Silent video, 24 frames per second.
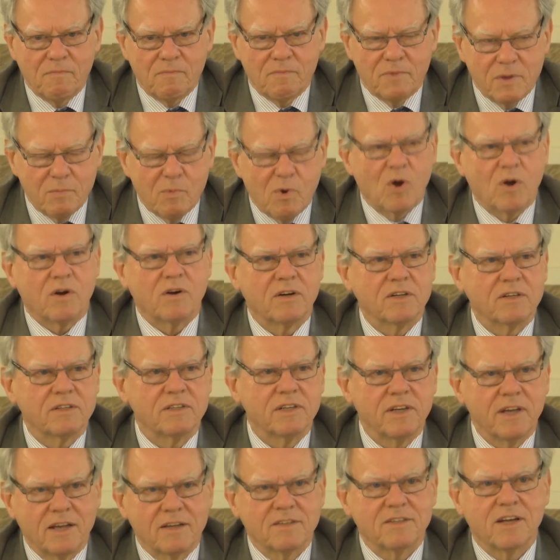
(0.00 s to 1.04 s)

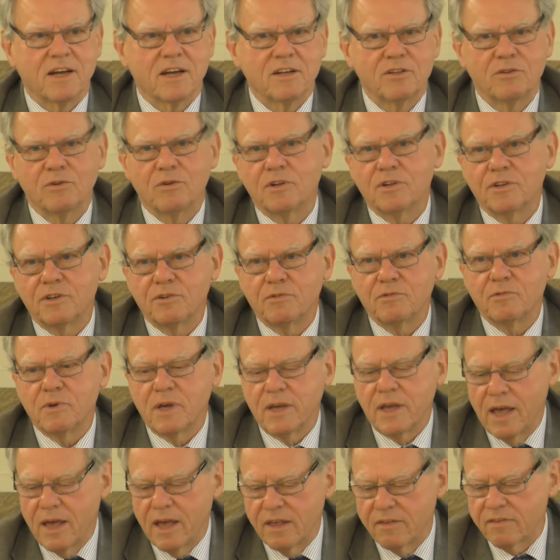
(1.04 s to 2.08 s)
democracy, as I told you,
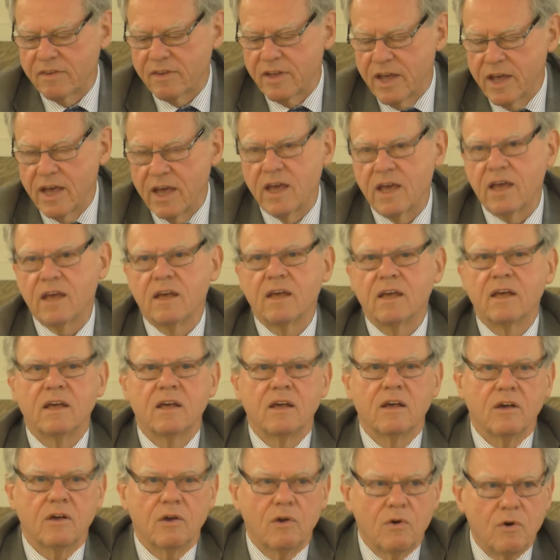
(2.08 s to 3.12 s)
is a
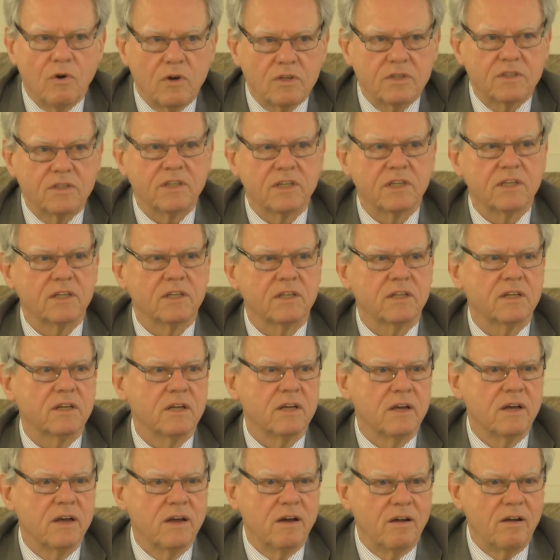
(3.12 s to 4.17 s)
constant
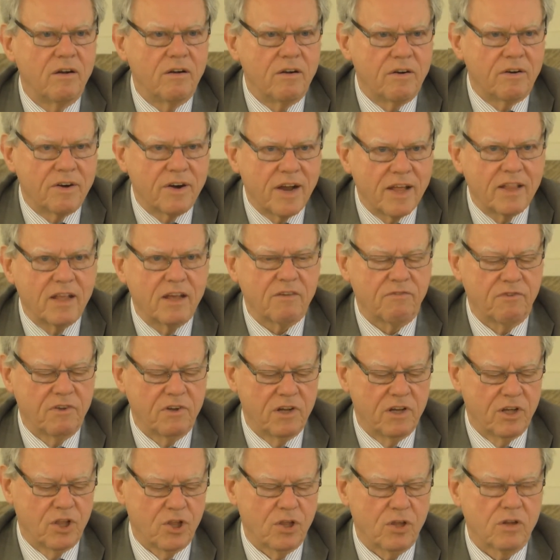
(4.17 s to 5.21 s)

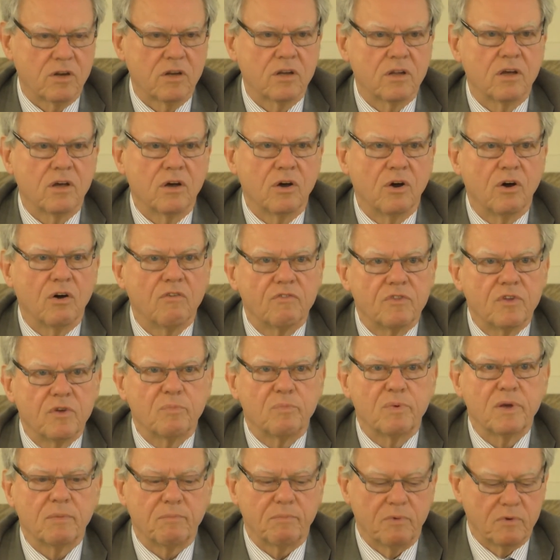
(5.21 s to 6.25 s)
redefinition of the
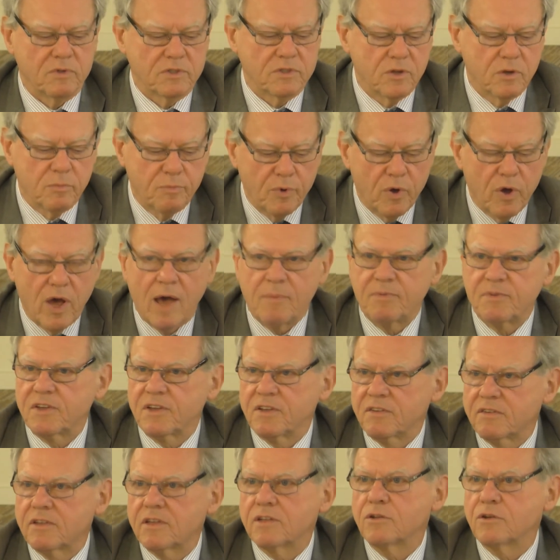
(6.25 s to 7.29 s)
people. So perhaps
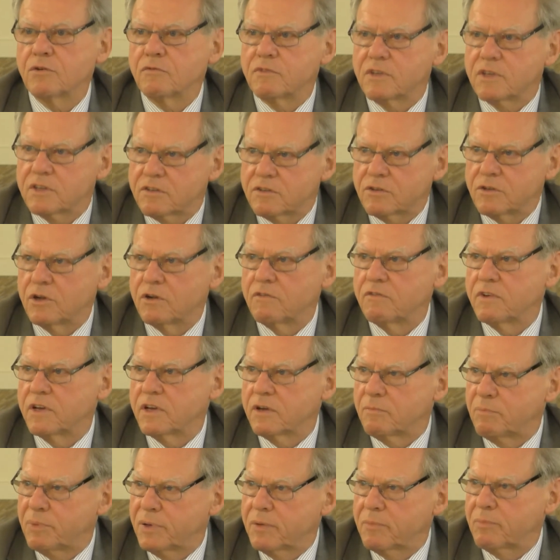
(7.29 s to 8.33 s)
instead of
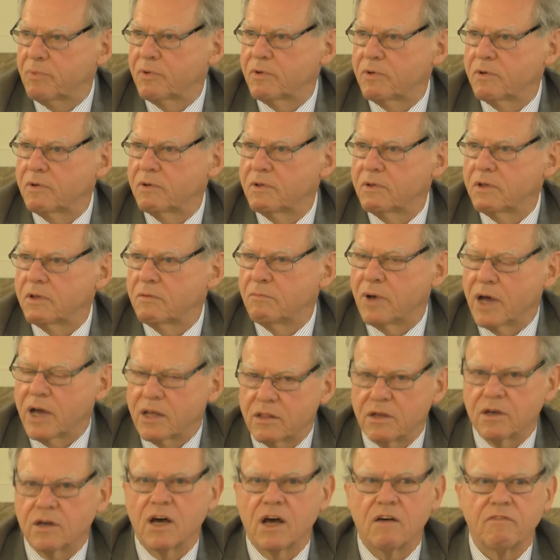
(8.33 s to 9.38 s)
dissolving people by
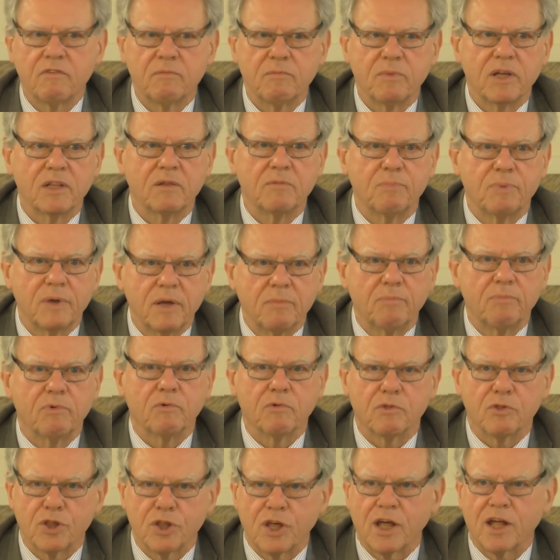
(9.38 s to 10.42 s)
the government,
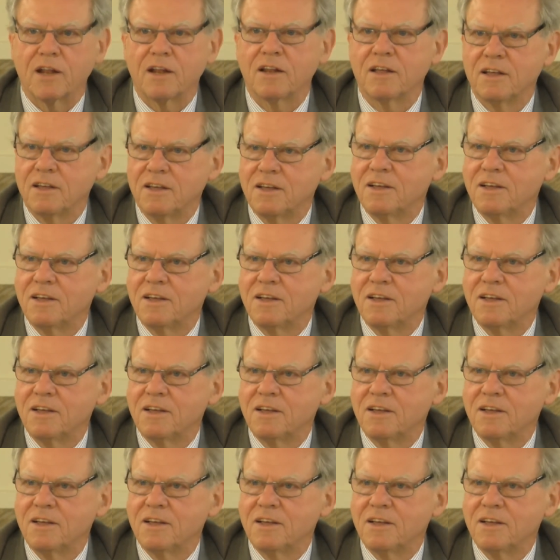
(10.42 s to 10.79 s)
people shall